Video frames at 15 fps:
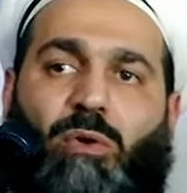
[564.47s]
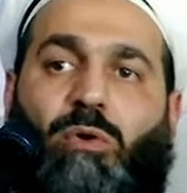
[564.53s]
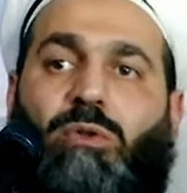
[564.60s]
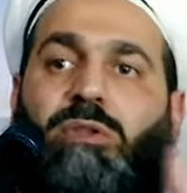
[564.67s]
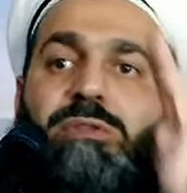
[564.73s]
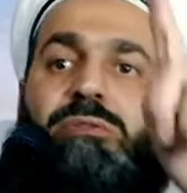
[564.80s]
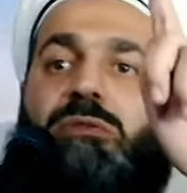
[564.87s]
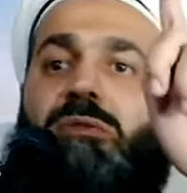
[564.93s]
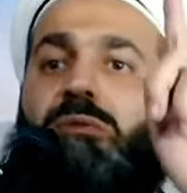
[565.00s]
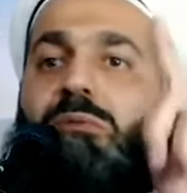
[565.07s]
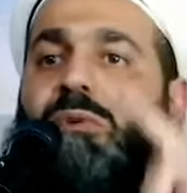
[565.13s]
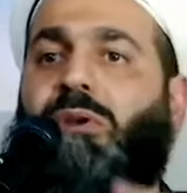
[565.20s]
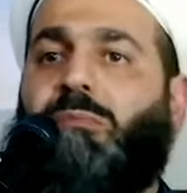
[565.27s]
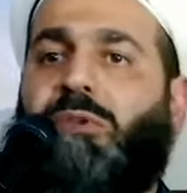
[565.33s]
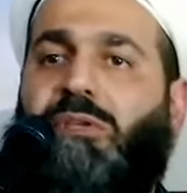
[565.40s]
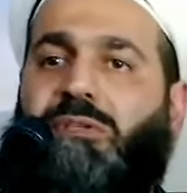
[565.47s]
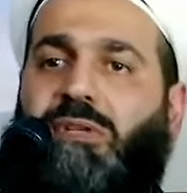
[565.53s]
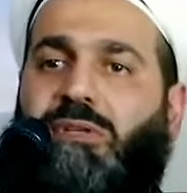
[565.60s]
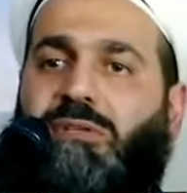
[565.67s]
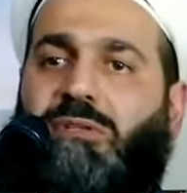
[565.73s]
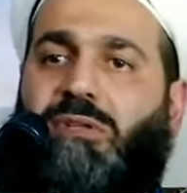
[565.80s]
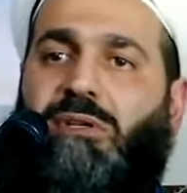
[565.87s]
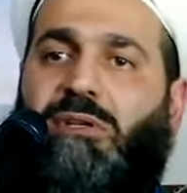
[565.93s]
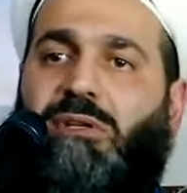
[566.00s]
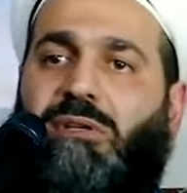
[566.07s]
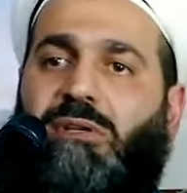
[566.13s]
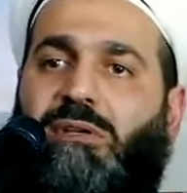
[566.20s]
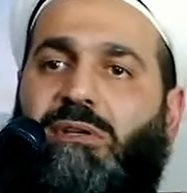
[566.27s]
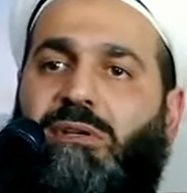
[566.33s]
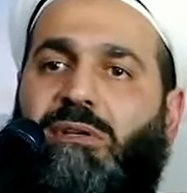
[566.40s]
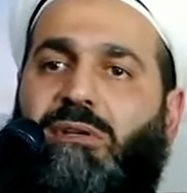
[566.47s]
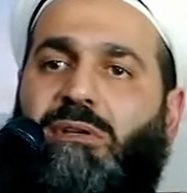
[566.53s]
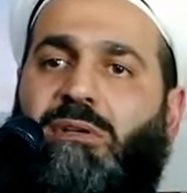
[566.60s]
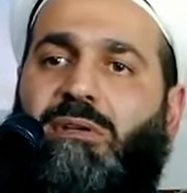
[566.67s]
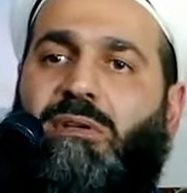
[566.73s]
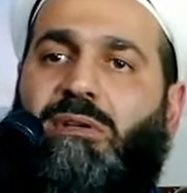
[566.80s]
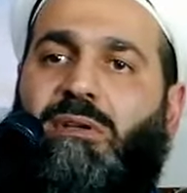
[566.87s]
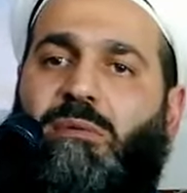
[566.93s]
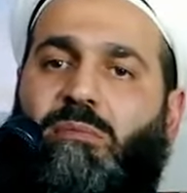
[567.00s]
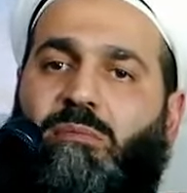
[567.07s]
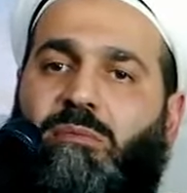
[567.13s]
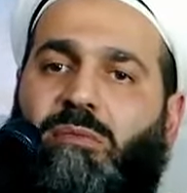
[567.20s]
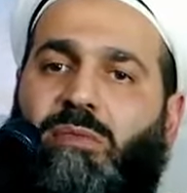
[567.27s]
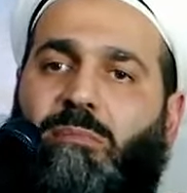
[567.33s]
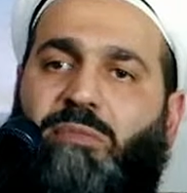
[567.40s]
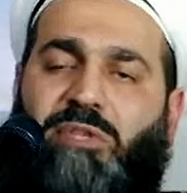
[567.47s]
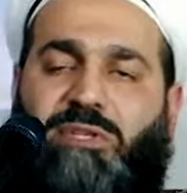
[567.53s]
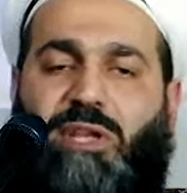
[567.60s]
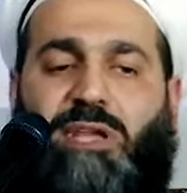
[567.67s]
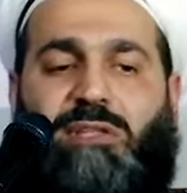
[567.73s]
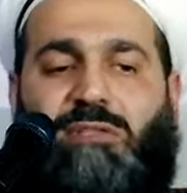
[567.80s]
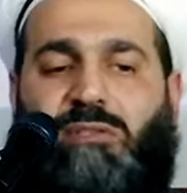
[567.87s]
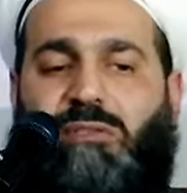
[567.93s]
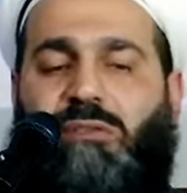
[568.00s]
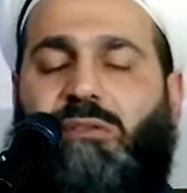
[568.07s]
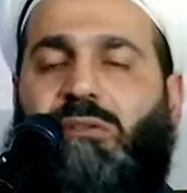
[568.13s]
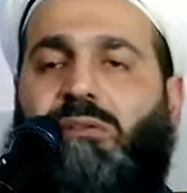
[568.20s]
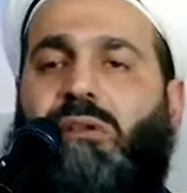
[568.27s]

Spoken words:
only to you I make sajda. Besides,